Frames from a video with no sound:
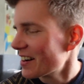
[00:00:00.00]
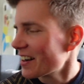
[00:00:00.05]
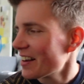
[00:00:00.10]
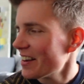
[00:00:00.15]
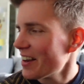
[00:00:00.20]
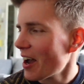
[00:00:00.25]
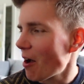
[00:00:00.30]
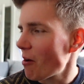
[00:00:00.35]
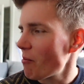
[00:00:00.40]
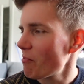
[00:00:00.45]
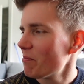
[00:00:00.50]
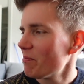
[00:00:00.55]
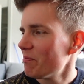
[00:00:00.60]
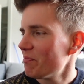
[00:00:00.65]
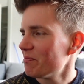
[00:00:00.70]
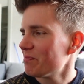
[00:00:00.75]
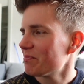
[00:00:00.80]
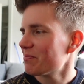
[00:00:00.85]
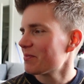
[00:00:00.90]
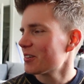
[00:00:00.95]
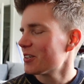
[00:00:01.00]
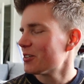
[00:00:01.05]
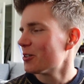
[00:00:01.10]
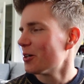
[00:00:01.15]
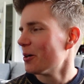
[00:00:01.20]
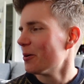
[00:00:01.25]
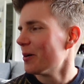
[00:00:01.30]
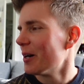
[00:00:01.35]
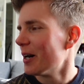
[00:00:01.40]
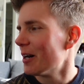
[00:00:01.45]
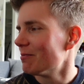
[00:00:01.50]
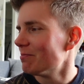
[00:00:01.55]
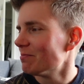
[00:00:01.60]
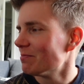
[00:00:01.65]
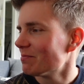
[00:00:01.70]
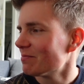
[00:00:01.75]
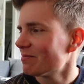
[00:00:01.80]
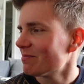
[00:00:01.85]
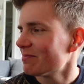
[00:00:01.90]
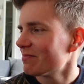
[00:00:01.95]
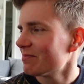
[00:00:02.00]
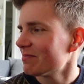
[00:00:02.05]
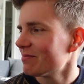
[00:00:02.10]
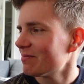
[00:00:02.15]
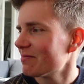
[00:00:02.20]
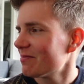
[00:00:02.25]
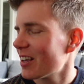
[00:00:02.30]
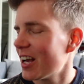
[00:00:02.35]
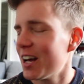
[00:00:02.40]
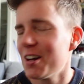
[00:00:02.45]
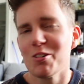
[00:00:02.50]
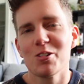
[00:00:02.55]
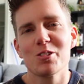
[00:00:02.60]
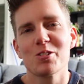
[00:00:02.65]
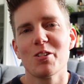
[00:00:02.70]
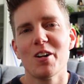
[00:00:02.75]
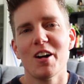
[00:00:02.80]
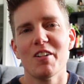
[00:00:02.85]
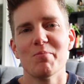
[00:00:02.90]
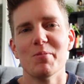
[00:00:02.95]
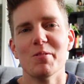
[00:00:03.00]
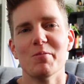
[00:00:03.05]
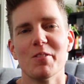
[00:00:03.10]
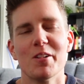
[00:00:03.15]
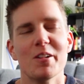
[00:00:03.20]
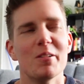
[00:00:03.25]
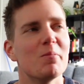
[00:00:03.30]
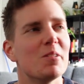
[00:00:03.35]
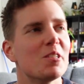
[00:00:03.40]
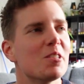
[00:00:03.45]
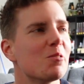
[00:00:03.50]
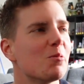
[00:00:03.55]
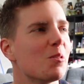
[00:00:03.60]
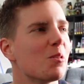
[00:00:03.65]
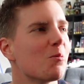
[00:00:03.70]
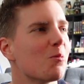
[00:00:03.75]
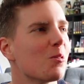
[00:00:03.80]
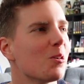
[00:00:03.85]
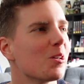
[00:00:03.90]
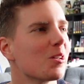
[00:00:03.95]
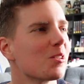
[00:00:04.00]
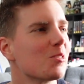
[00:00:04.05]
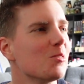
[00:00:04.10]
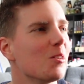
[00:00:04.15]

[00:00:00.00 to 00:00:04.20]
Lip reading: Yeah. So, and also I've been very busy with work,